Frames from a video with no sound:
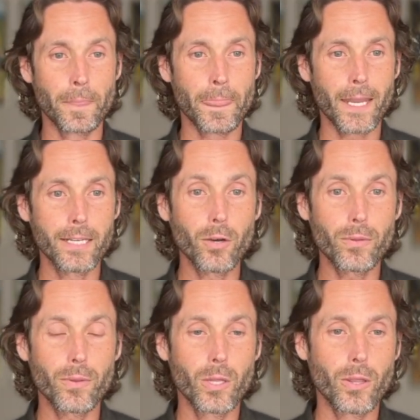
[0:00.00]

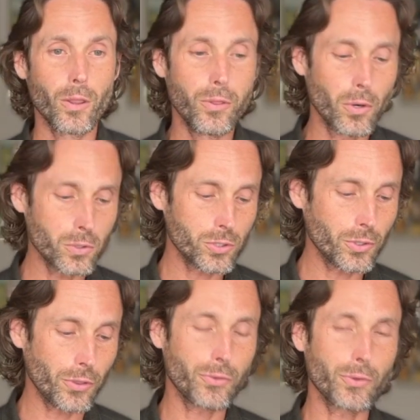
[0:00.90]
Now, those are
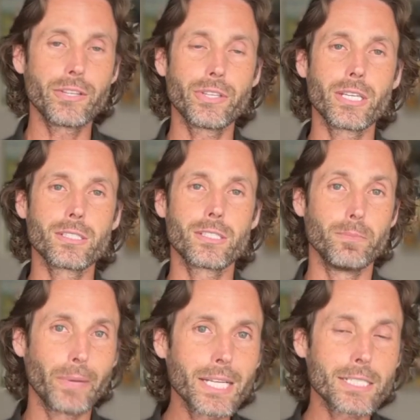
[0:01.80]
the three things, the
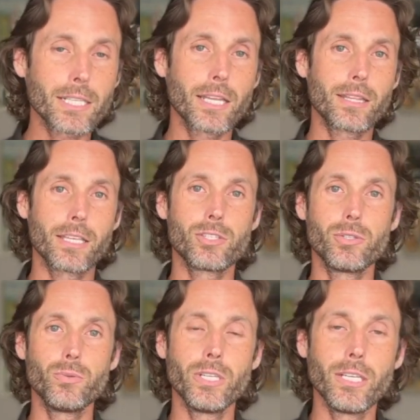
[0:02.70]
baseline
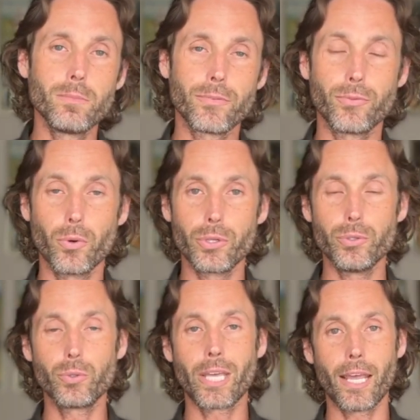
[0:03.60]
things you need before
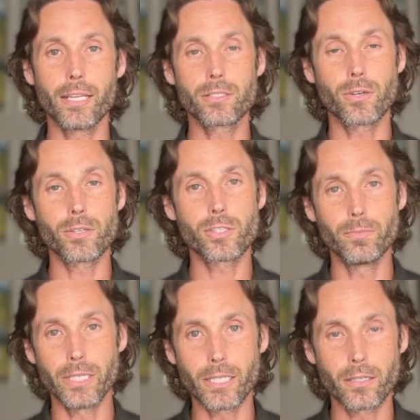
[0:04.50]
you can start
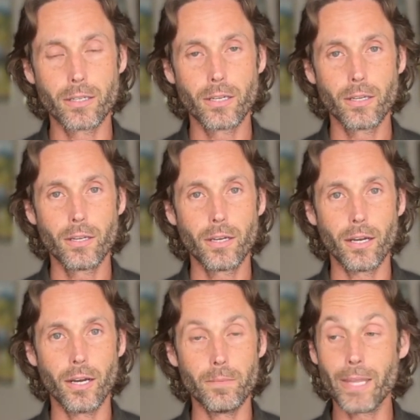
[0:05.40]
submitting.
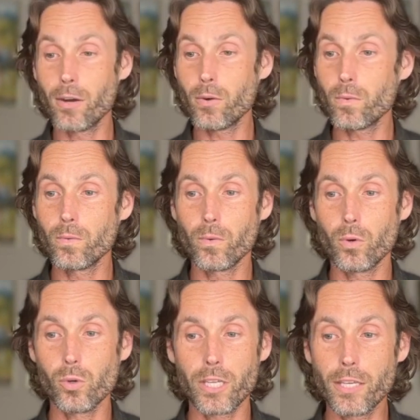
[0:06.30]
Now,
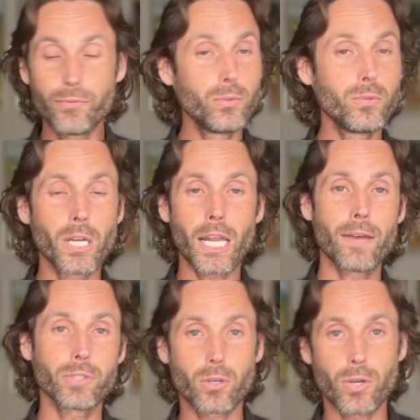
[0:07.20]
if you do not
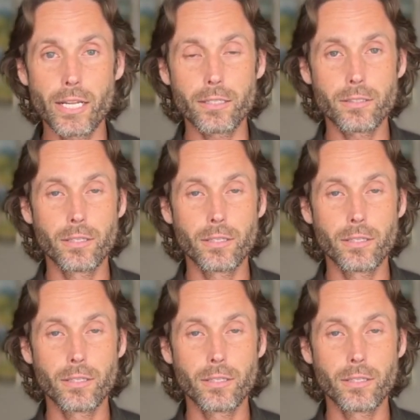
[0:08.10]
have a credit,